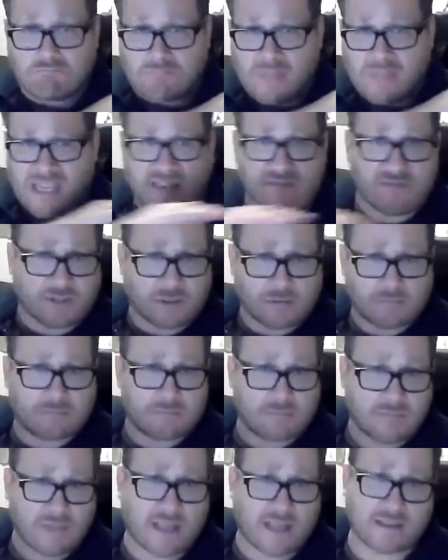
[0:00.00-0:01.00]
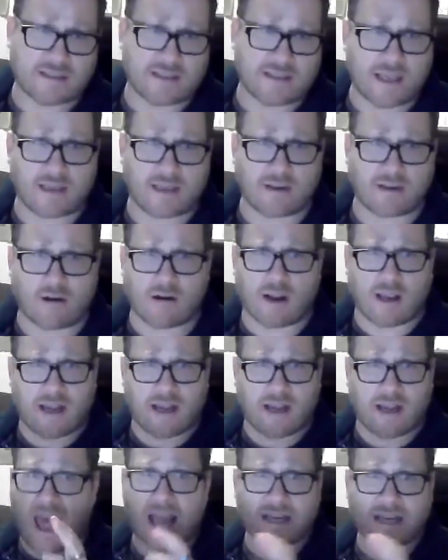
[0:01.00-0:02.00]
even and said, all right,
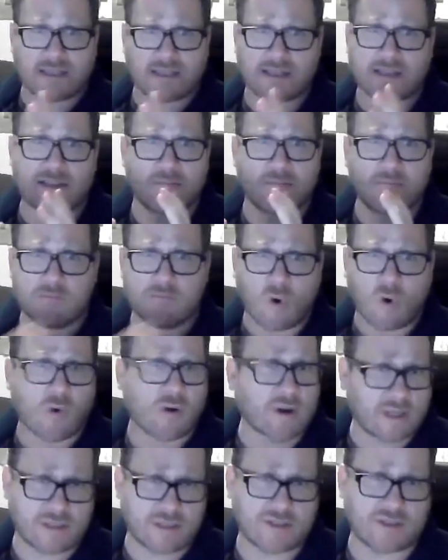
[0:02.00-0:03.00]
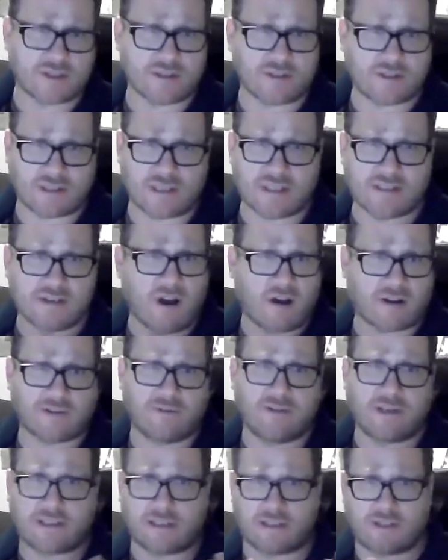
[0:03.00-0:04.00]
access to mortgages is not
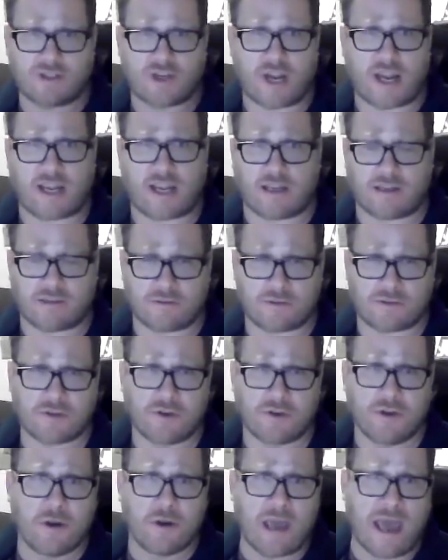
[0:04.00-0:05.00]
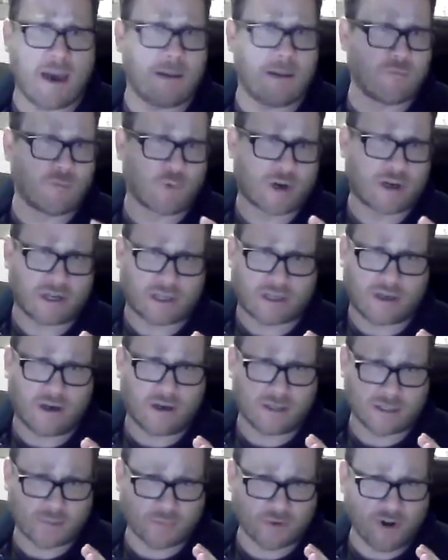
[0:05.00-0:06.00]
going to change, and we're going to
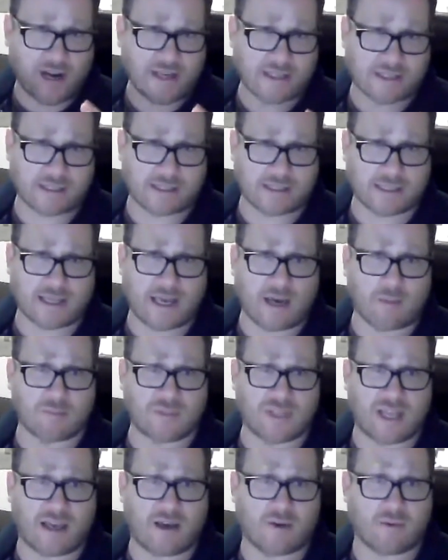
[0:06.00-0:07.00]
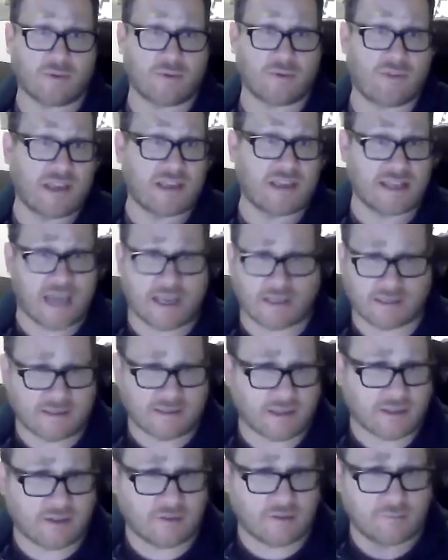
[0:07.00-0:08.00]
cause prices to come down, then yes, I
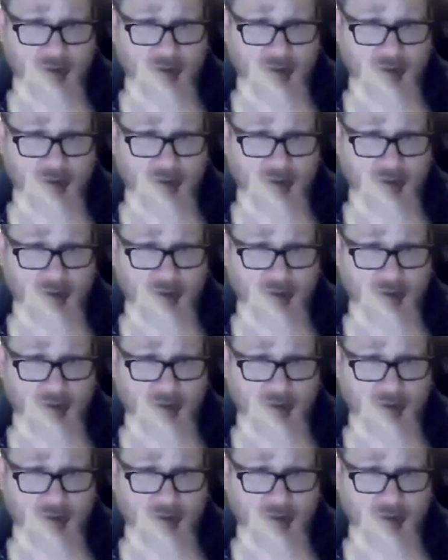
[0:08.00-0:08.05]
think you'd